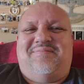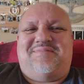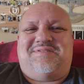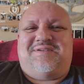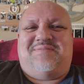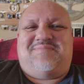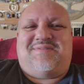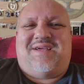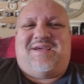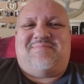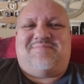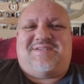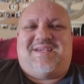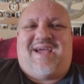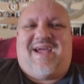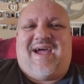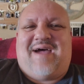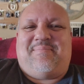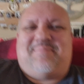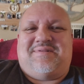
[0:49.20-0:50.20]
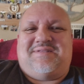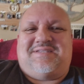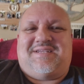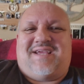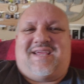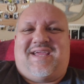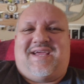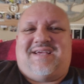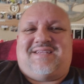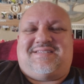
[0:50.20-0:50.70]
sometimes that happens,
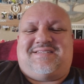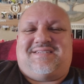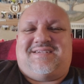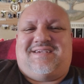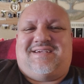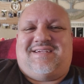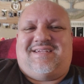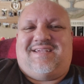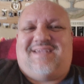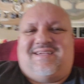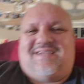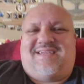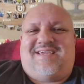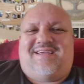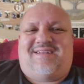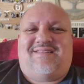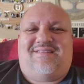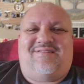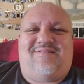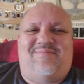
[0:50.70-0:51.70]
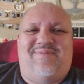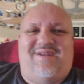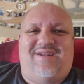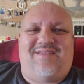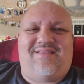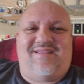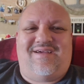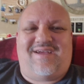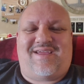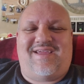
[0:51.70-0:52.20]
I guess. I get a little bit
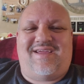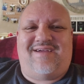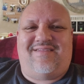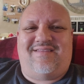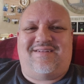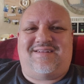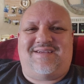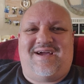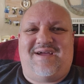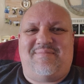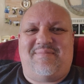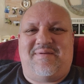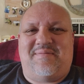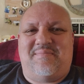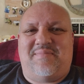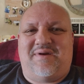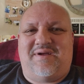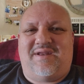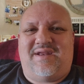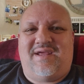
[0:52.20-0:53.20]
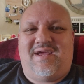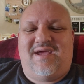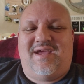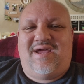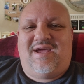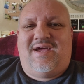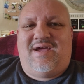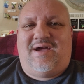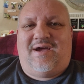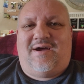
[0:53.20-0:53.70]
unlucky on the timing, but
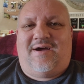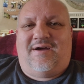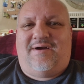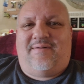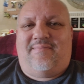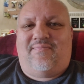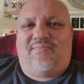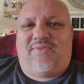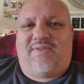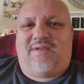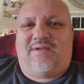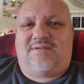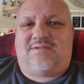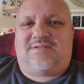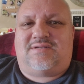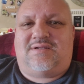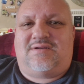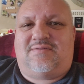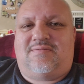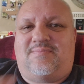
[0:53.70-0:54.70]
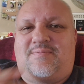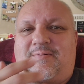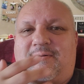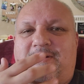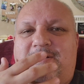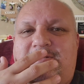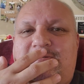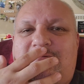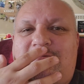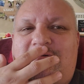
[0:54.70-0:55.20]
it's still
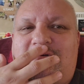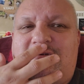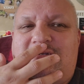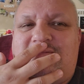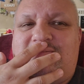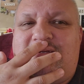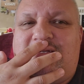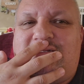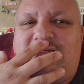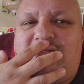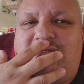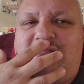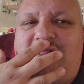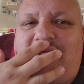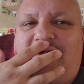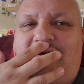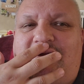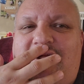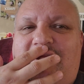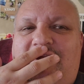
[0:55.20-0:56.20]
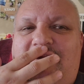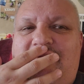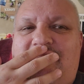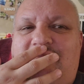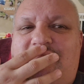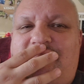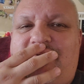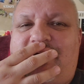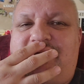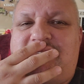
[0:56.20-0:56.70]
pretty sore, especially like right here
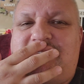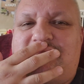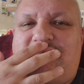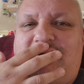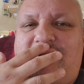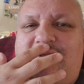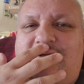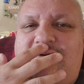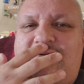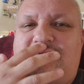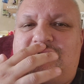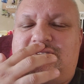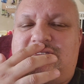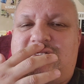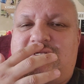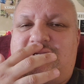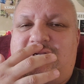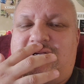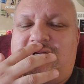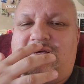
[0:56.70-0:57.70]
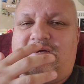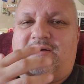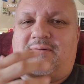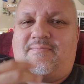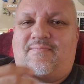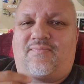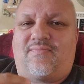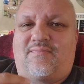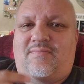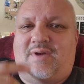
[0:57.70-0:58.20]
at the base of my nose,
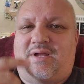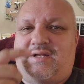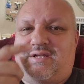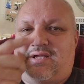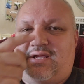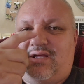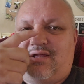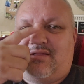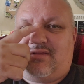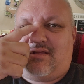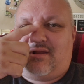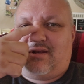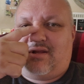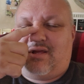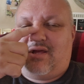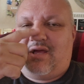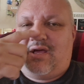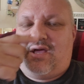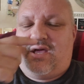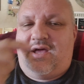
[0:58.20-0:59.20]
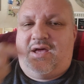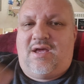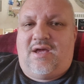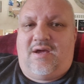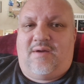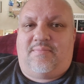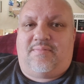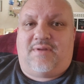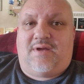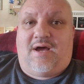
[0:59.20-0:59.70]
my teeth, and
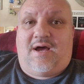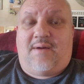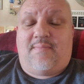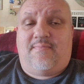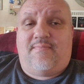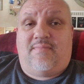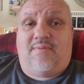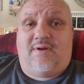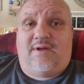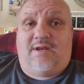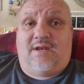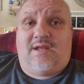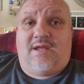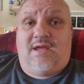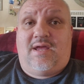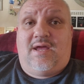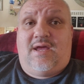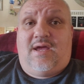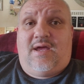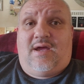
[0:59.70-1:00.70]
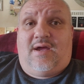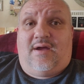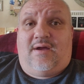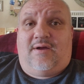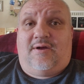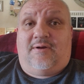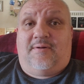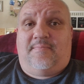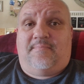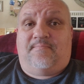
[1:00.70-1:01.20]
up top. But
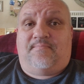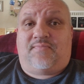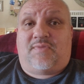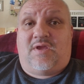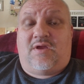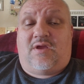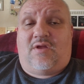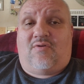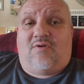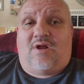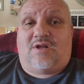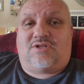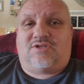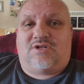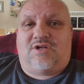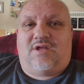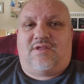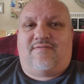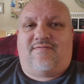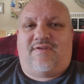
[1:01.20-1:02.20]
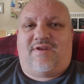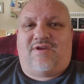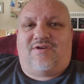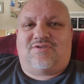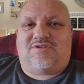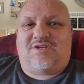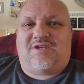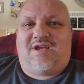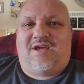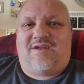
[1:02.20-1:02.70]
you can watch the other
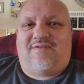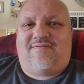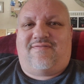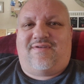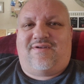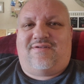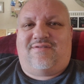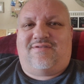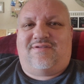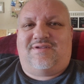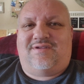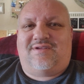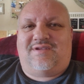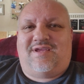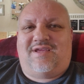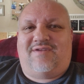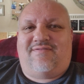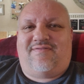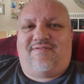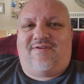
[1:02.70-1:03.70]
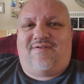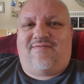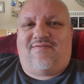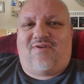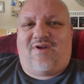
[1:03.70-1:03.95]
videos and kind of get a feel